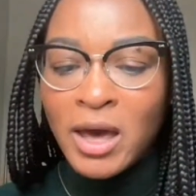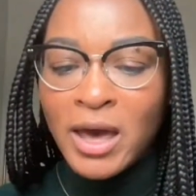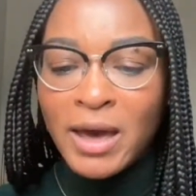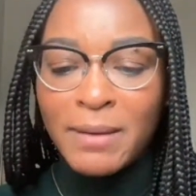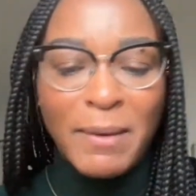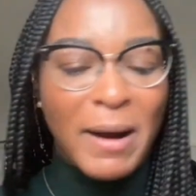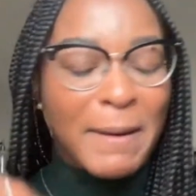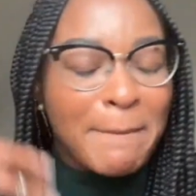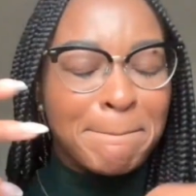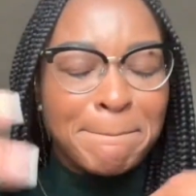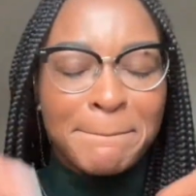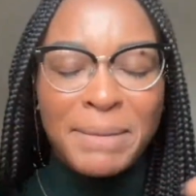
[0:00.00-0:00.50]

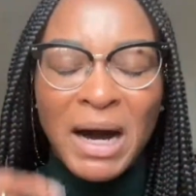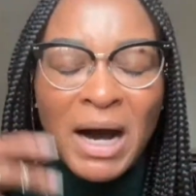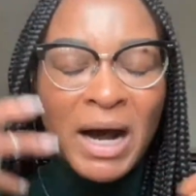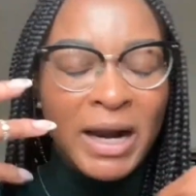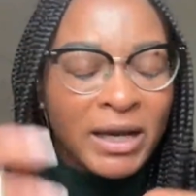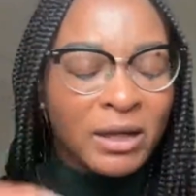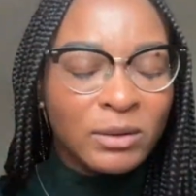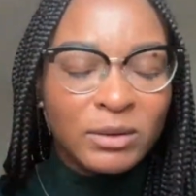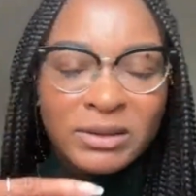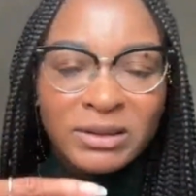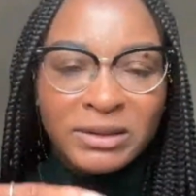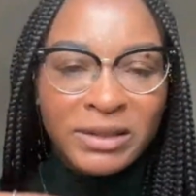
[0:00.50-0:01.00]
and my
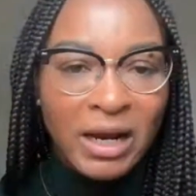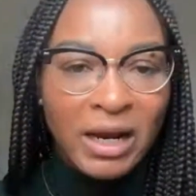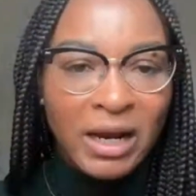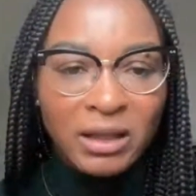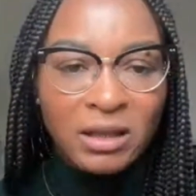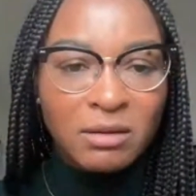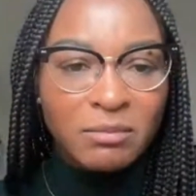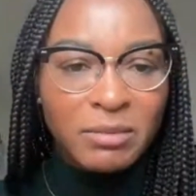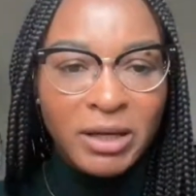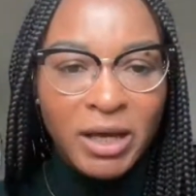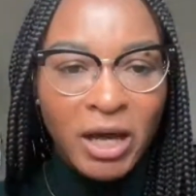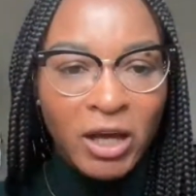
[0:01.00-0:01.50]
body was
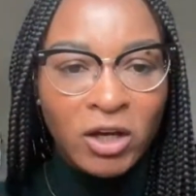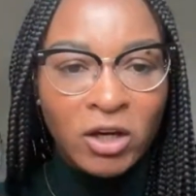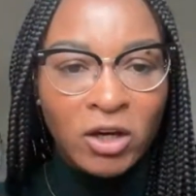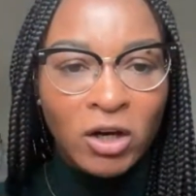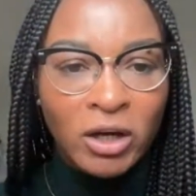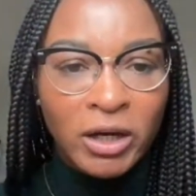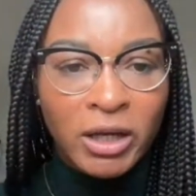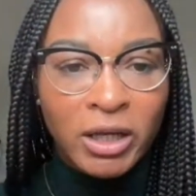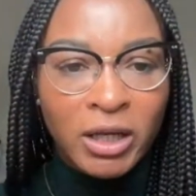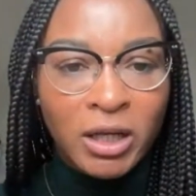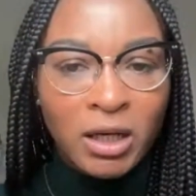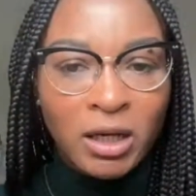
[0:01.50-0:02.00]
telling me I
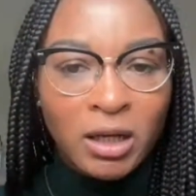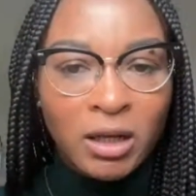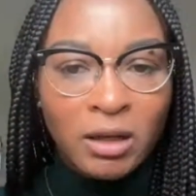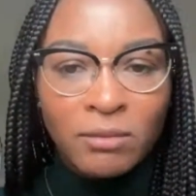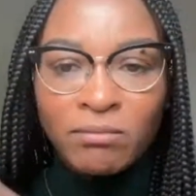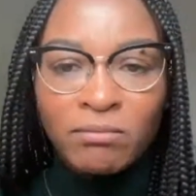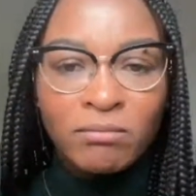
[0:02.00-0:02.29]
couldn't,